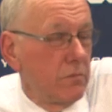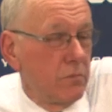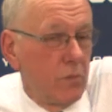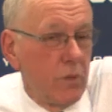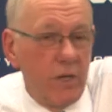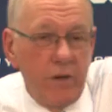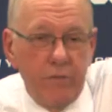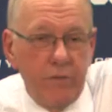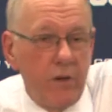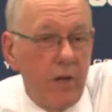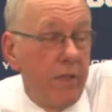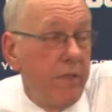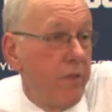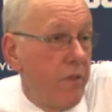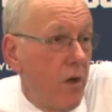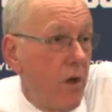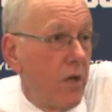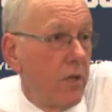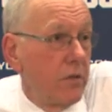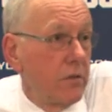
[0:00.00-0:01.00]
whatever I
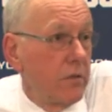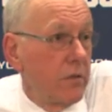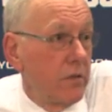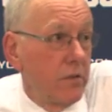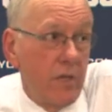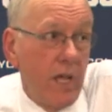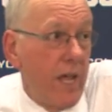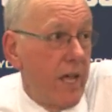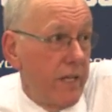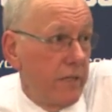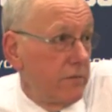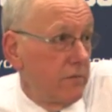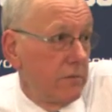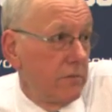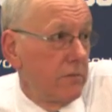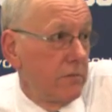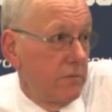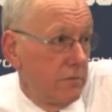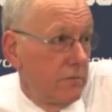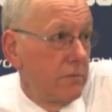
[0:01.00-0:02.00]
thought, they're not.
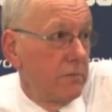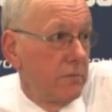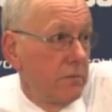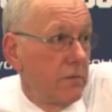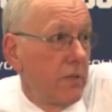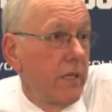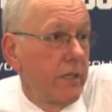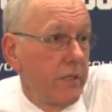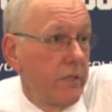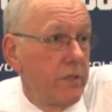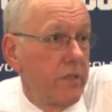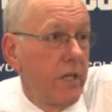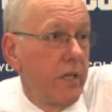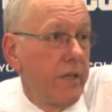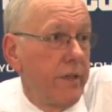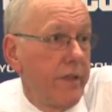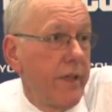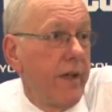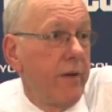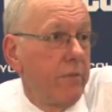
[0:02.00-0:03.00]
I can tell
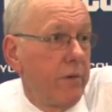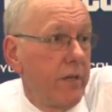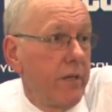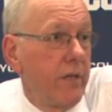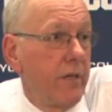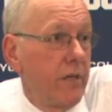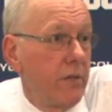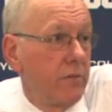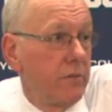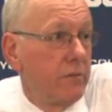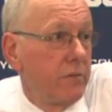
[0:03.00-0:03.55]
you that right now.